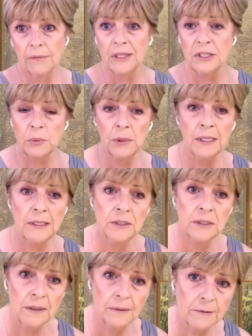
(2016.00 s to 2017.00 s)
That's what they
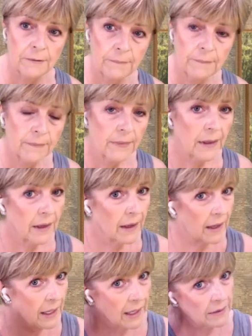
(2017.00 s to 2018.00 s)
do.
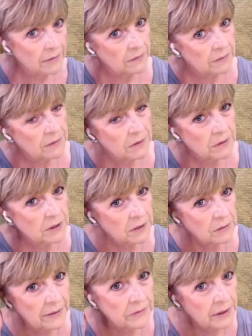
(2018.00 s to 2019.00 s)
And you
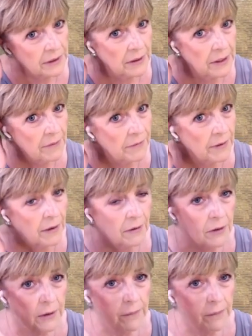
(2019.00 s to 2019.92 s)
think, how can I ever?